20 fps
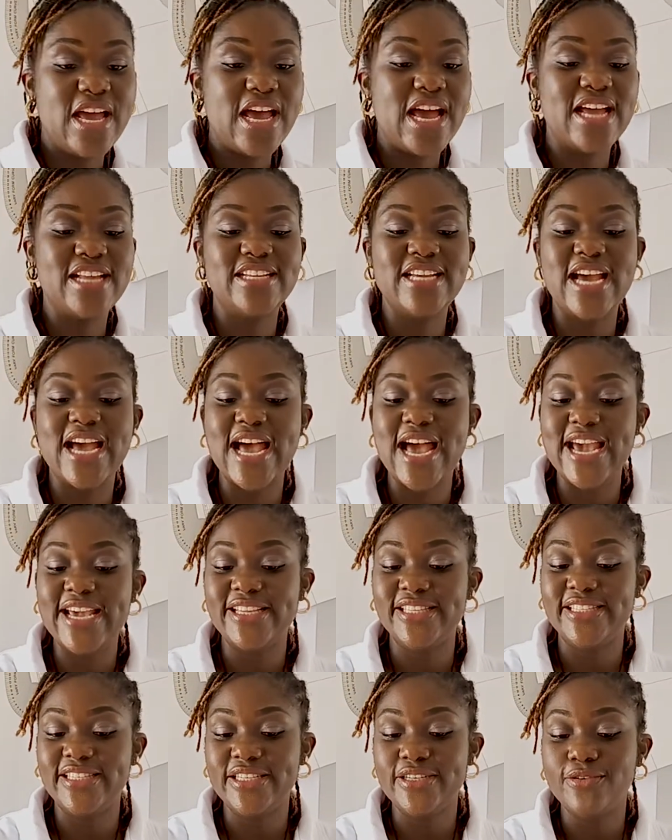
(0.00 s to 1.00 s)
and they are
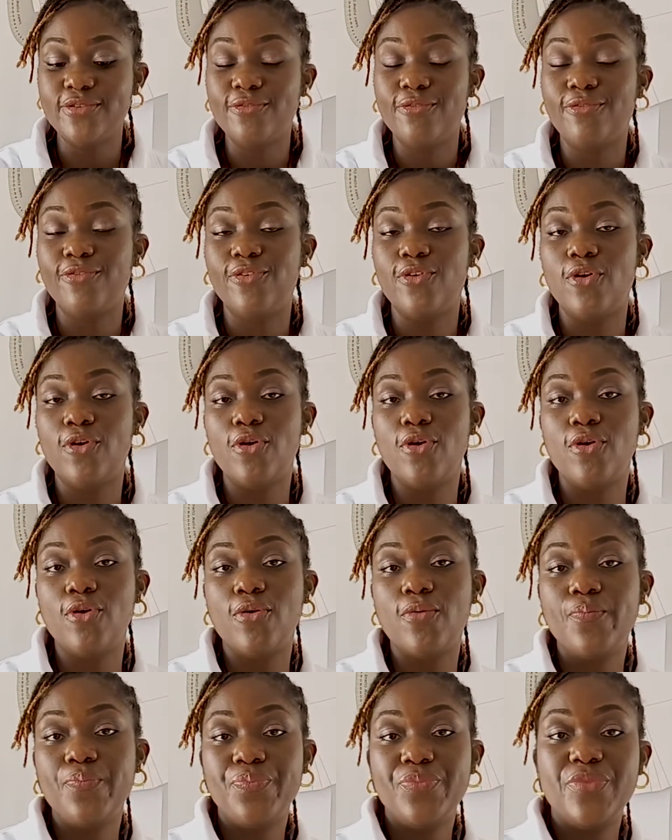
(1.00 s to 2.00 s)
ideal
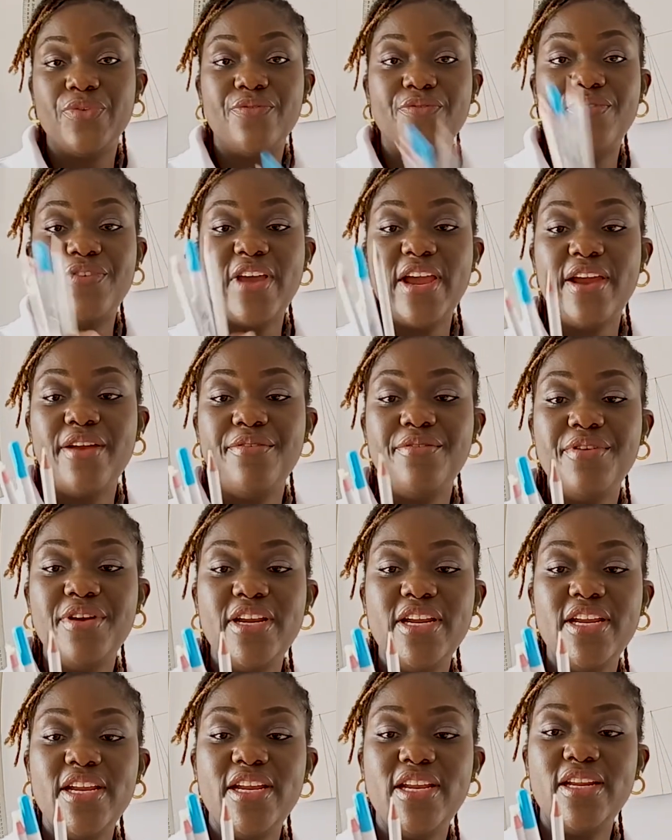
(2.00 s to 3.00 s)
for
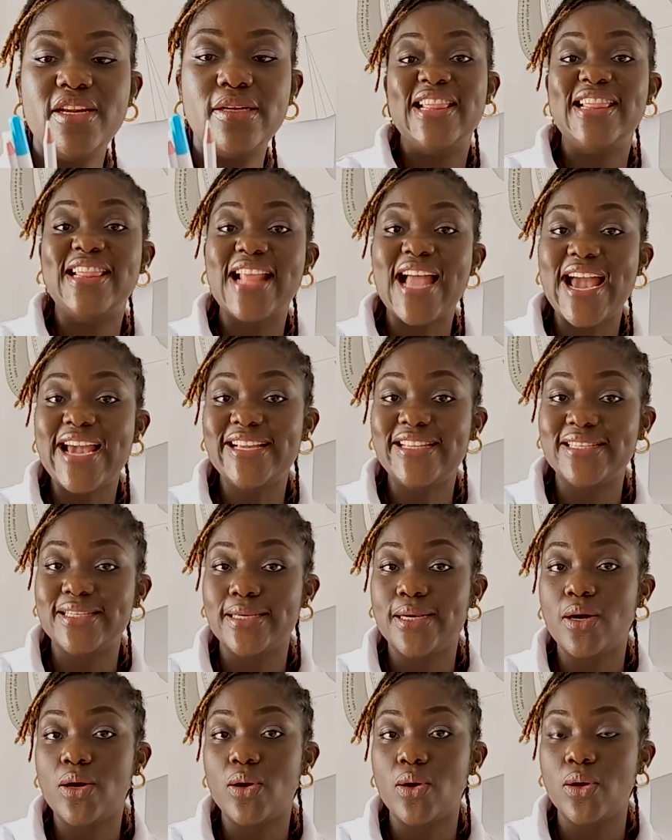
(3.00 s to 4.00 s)
very light
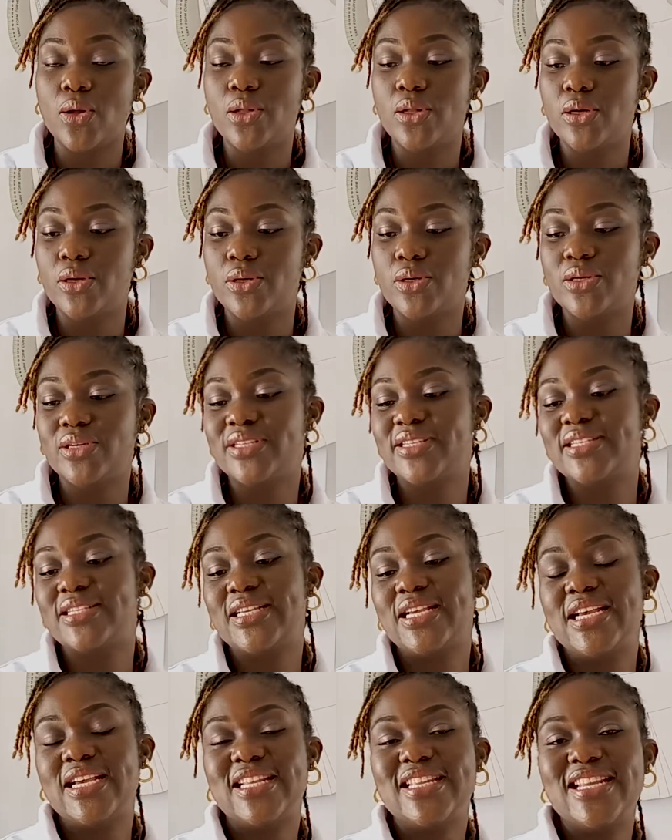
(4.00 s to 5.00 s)
colors
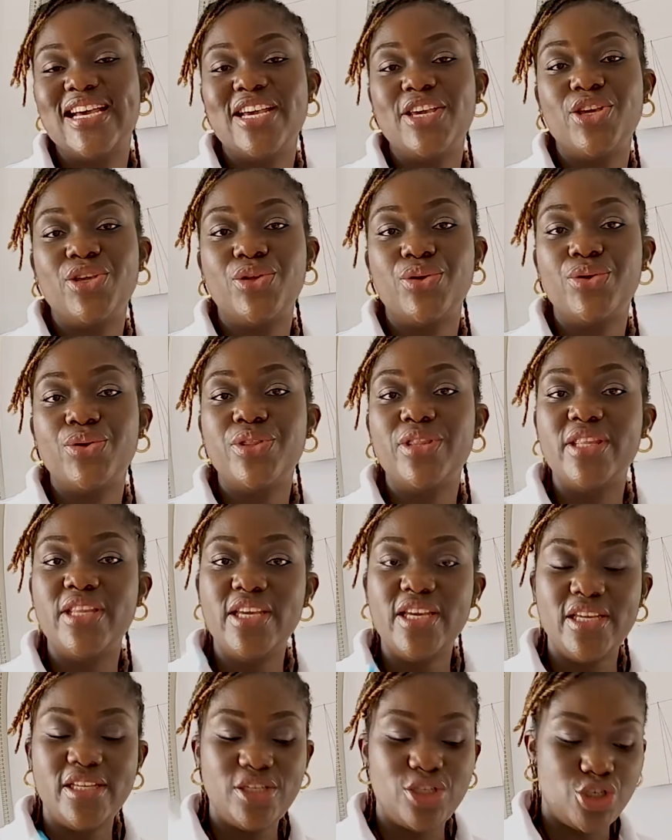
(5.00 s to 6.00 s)
that you don't
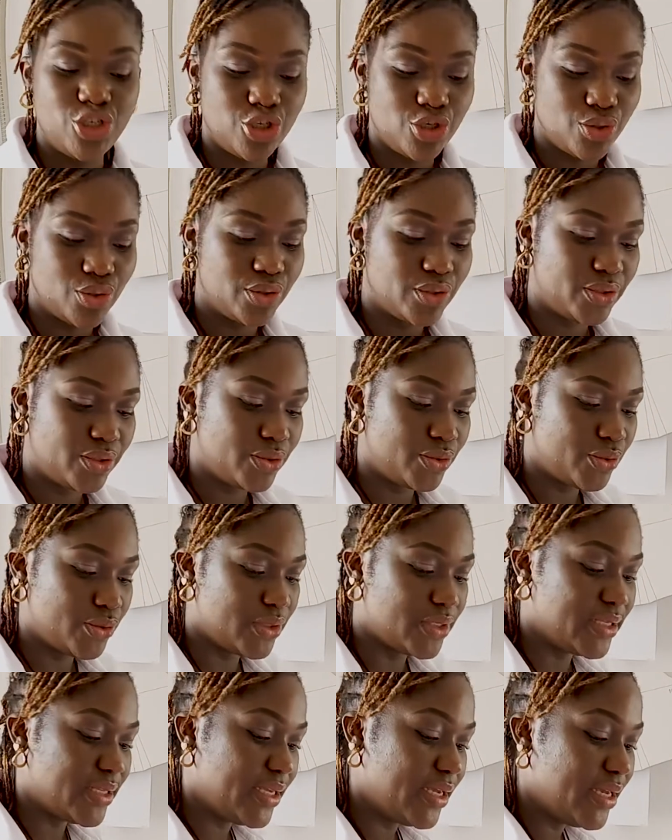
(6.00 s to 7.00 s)
need chalks to
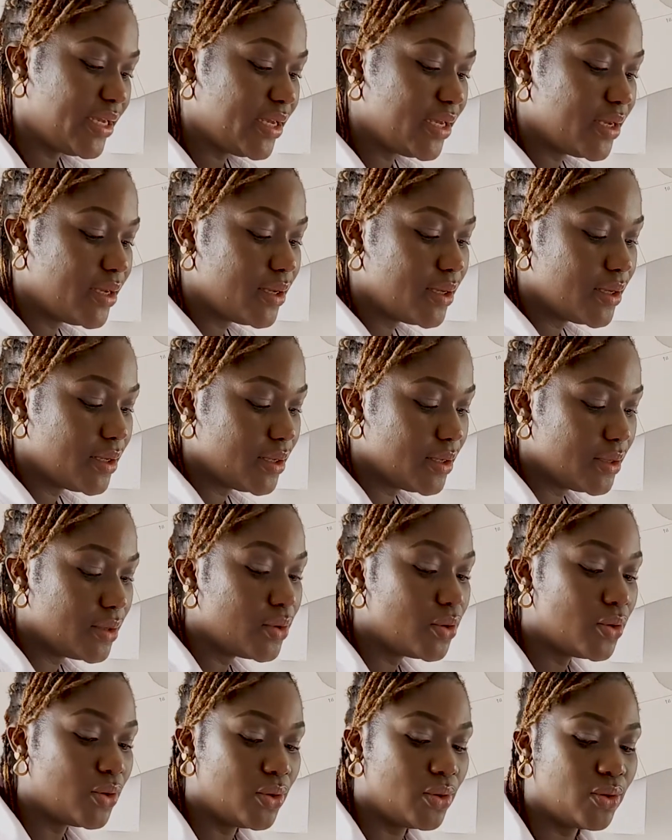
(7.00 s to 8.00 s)
stay
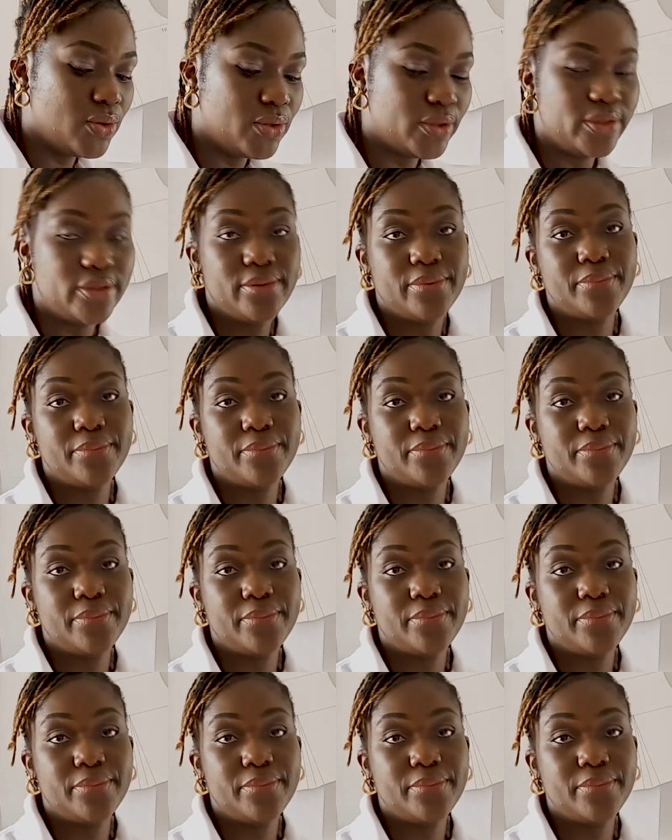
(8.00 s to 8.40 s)
on.